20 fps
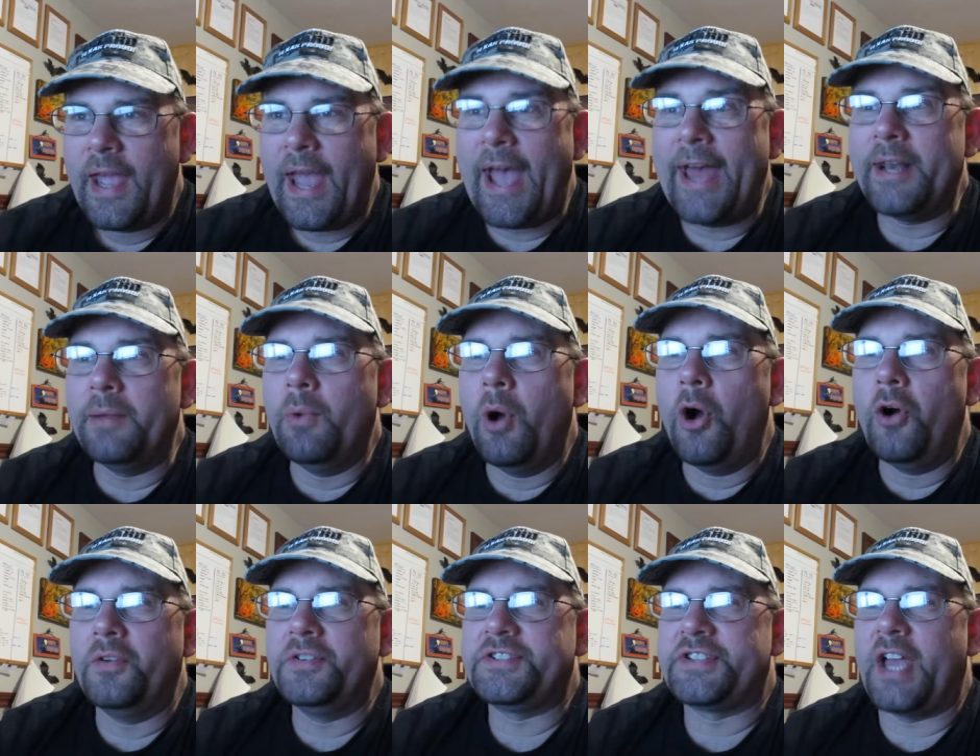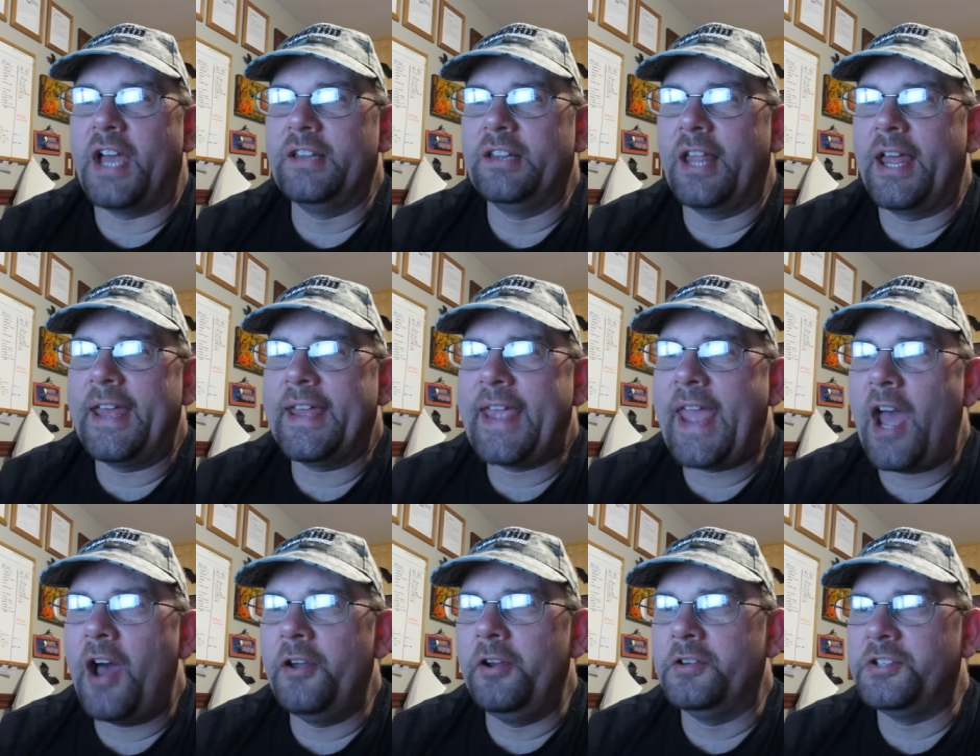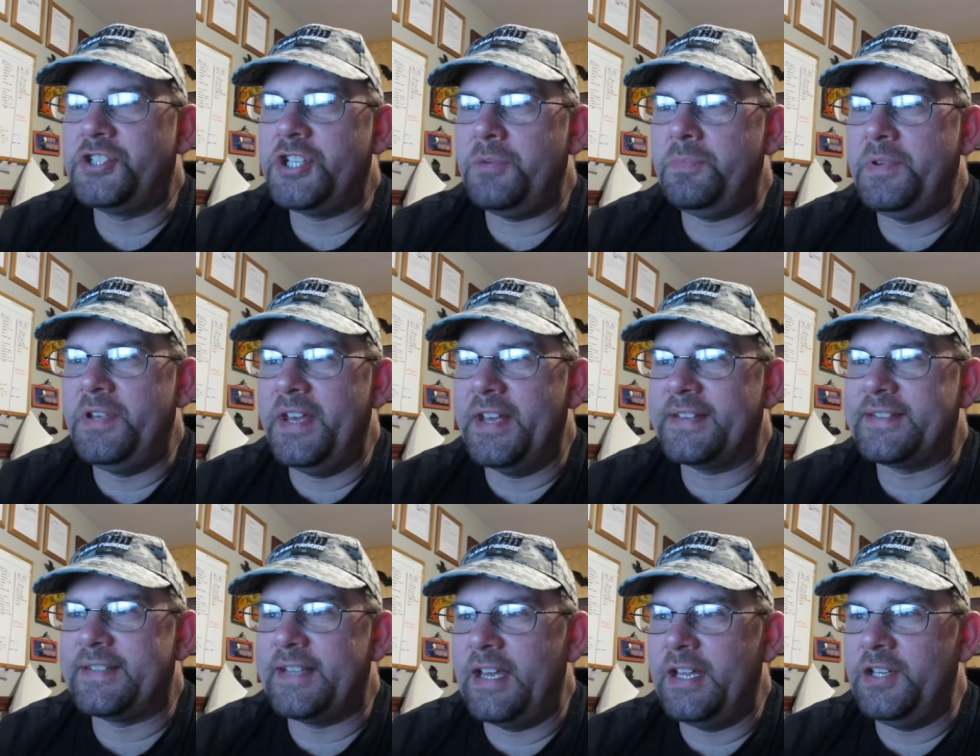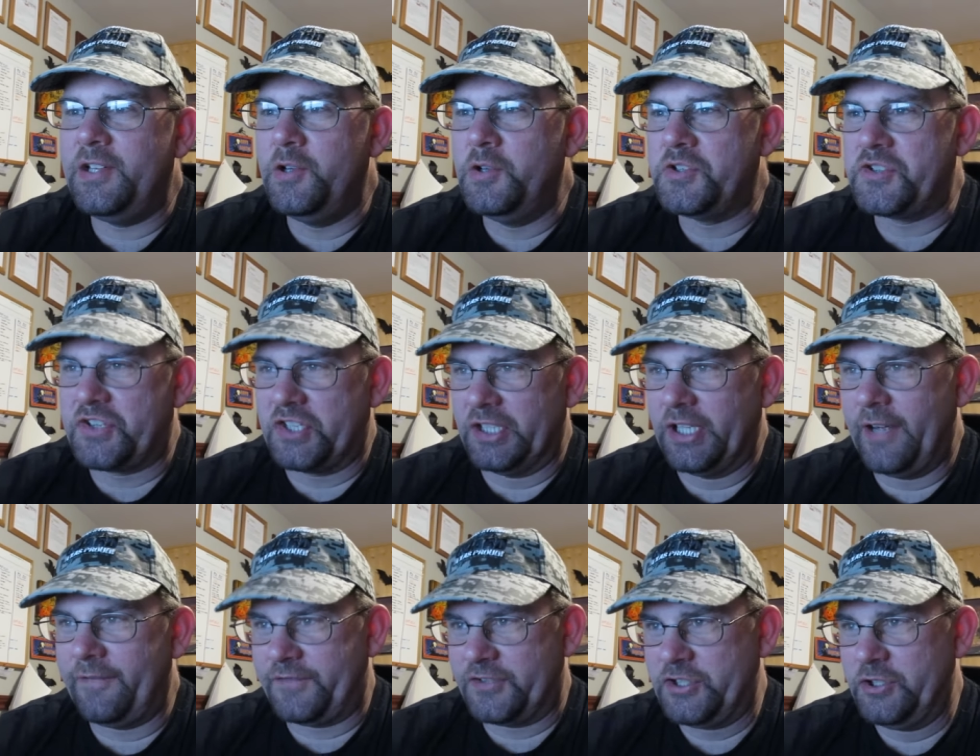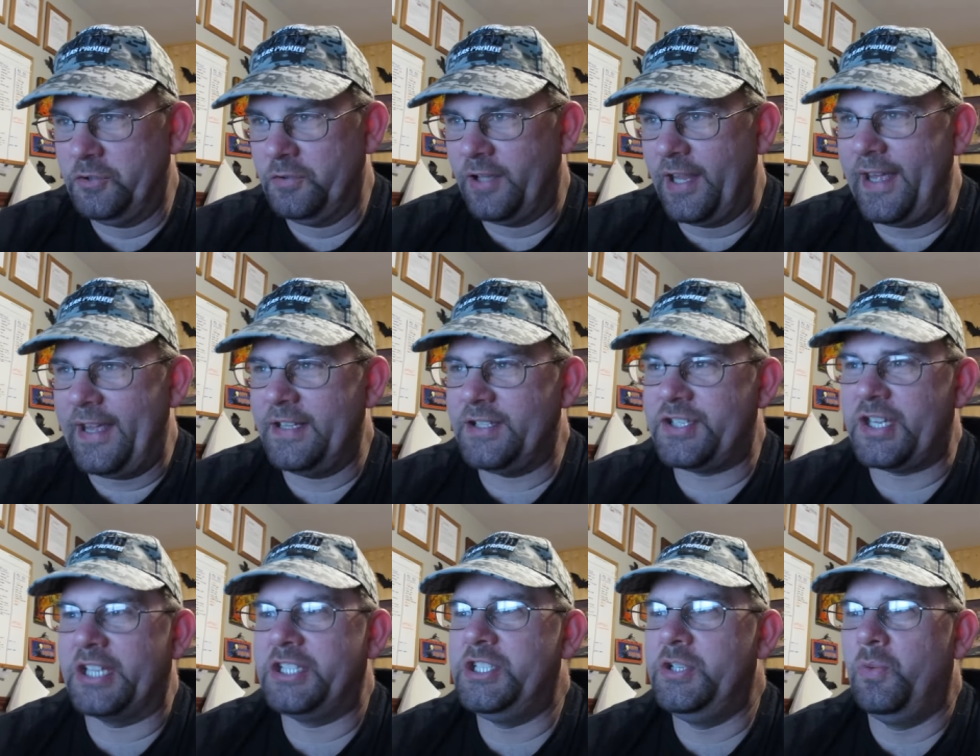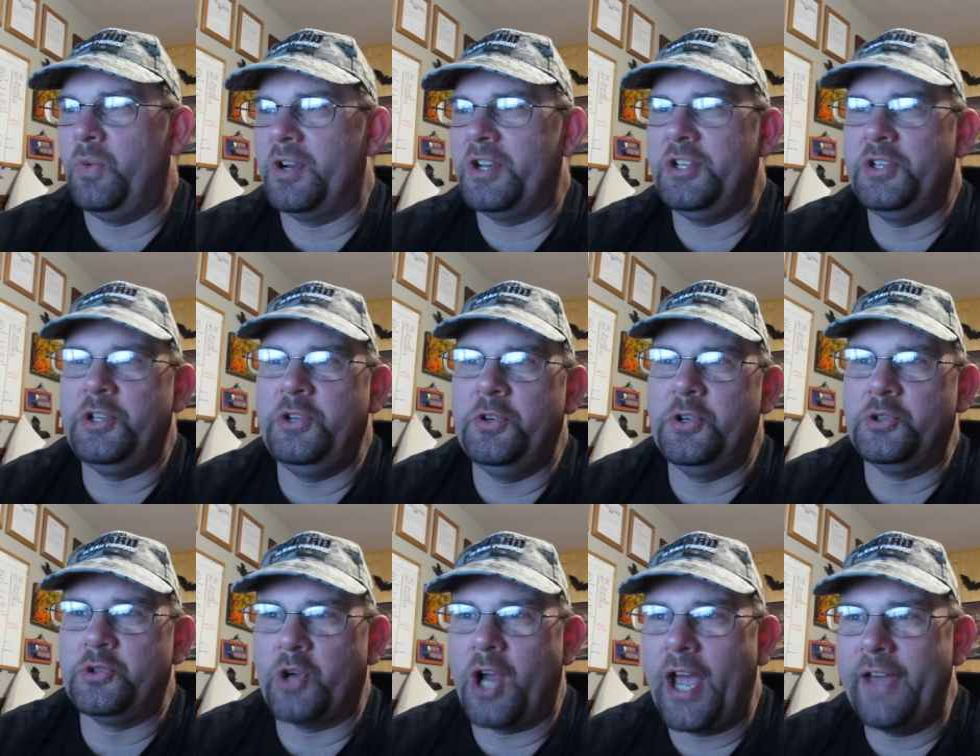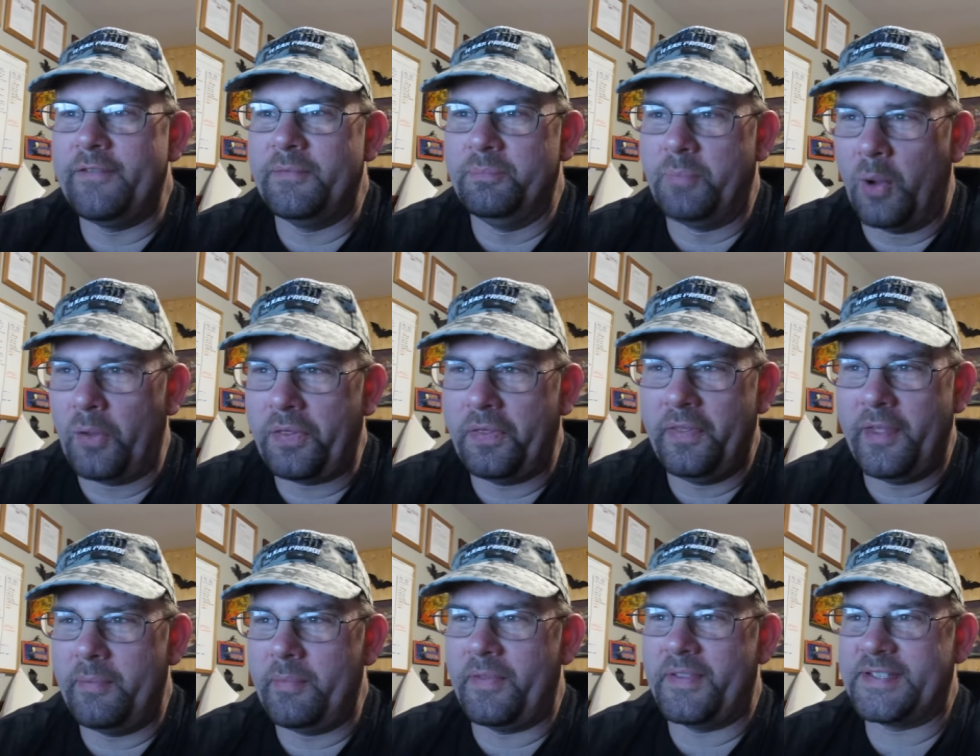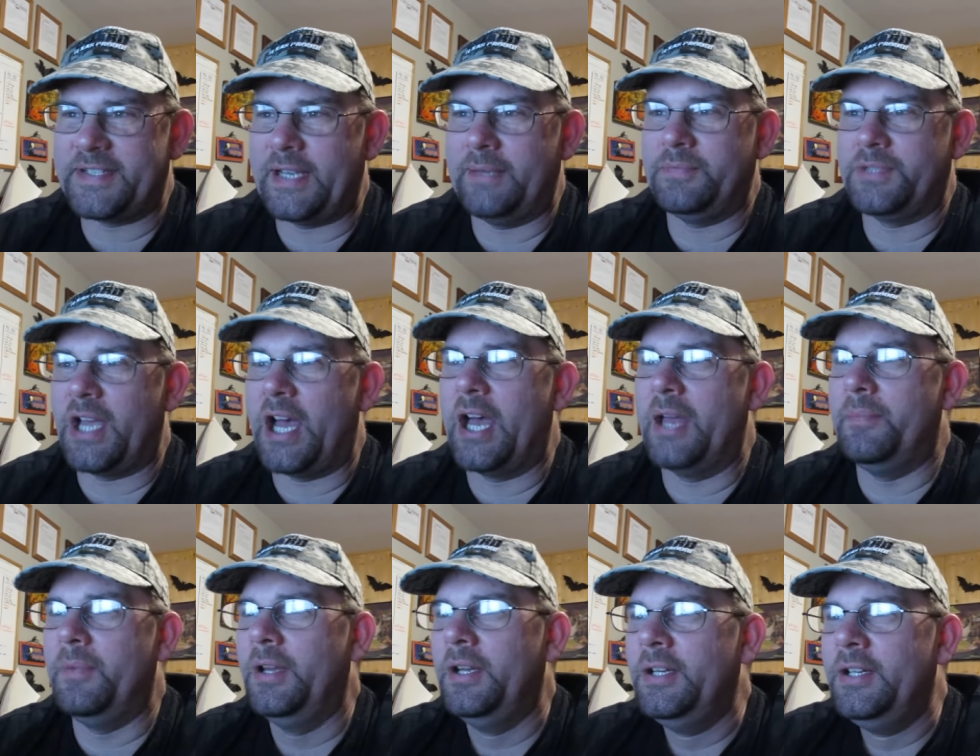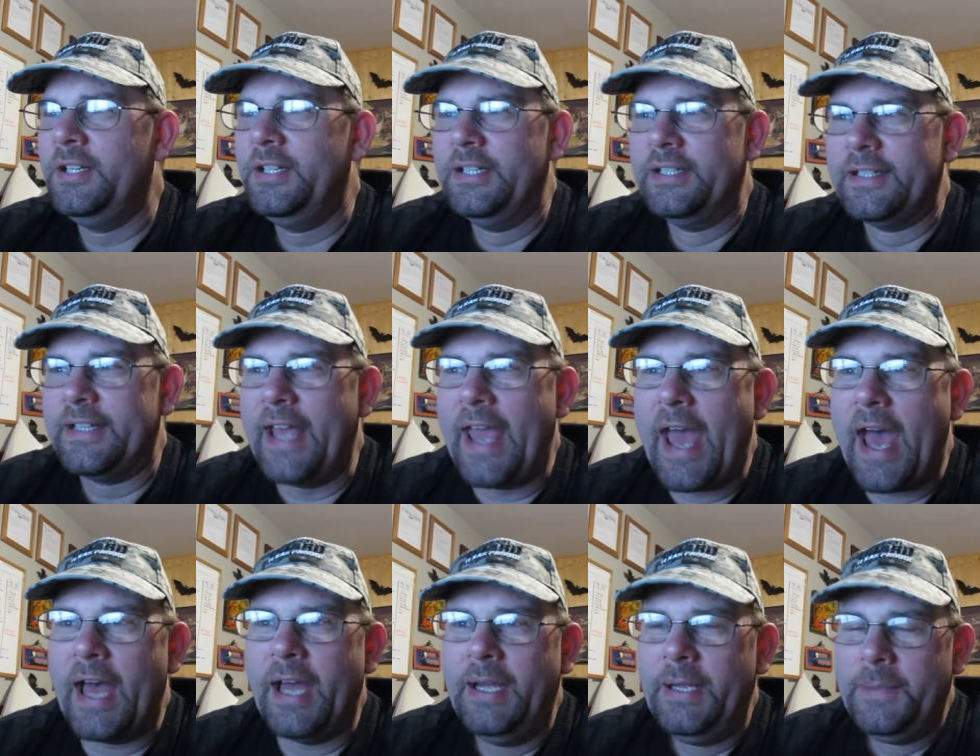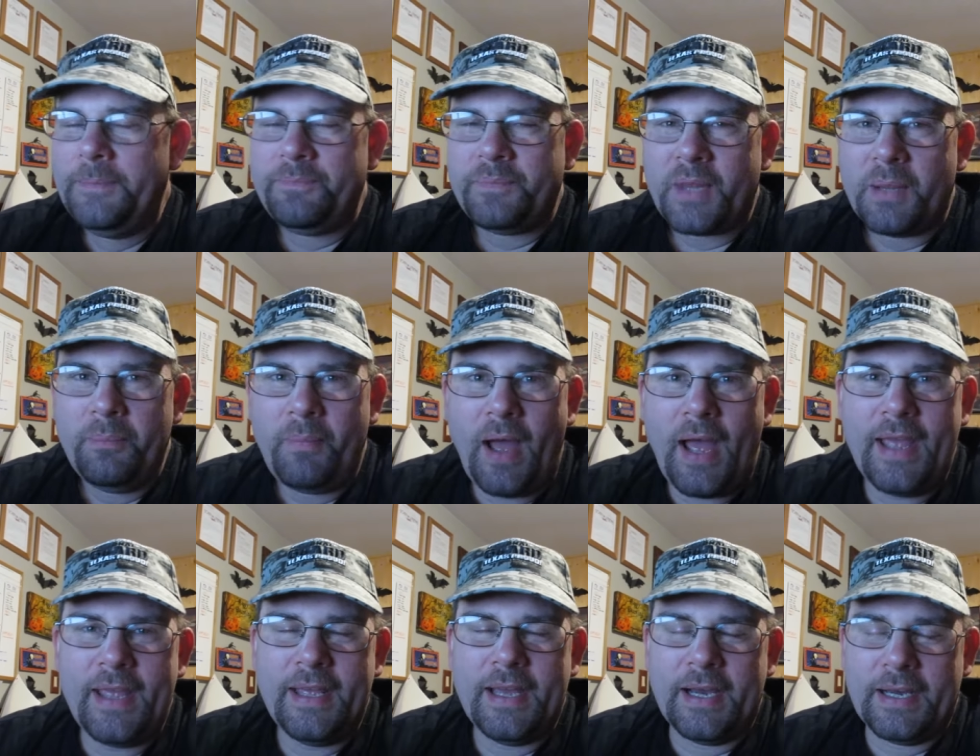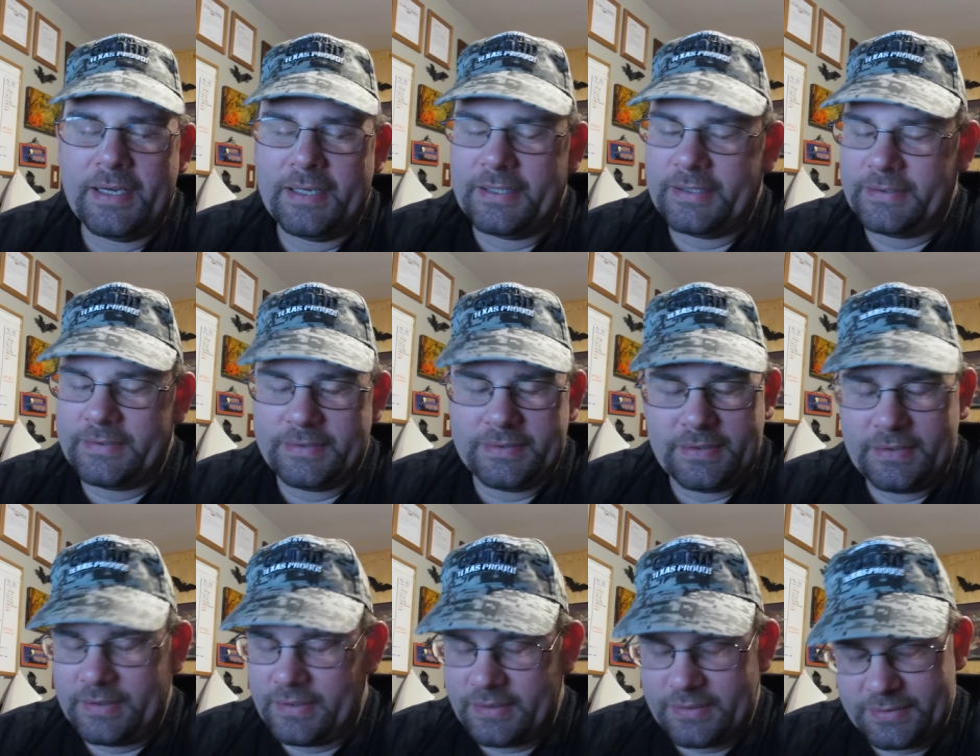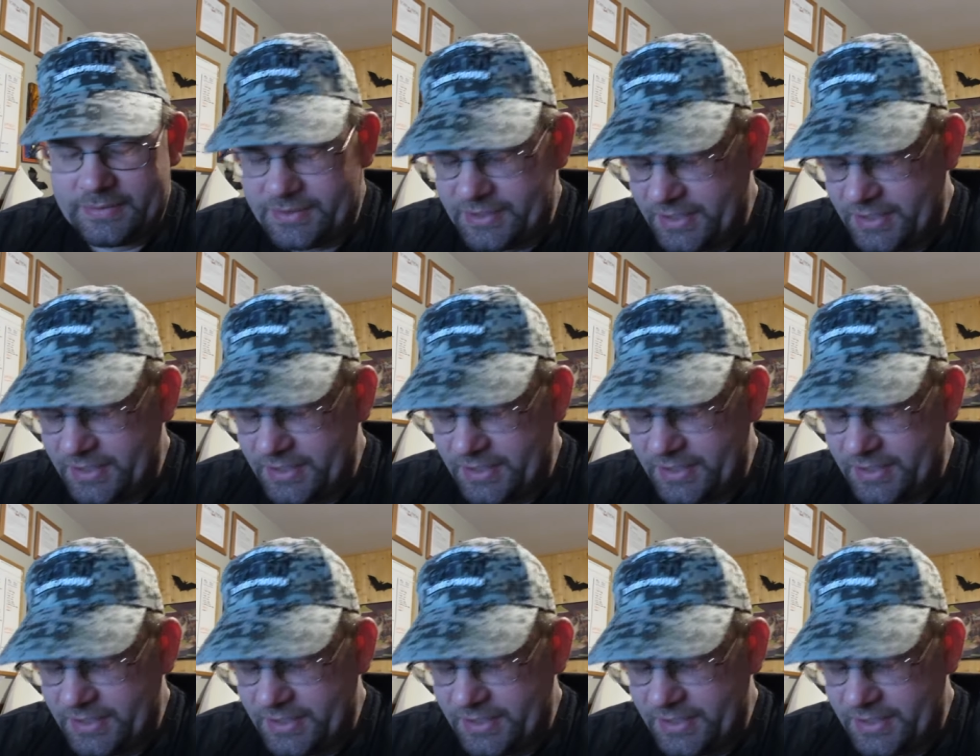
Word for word: Adam Owens, I like how your G P S said use the left two lanes, like she wanted you to drive in both of them at the same time. Yeah, my, uh, uh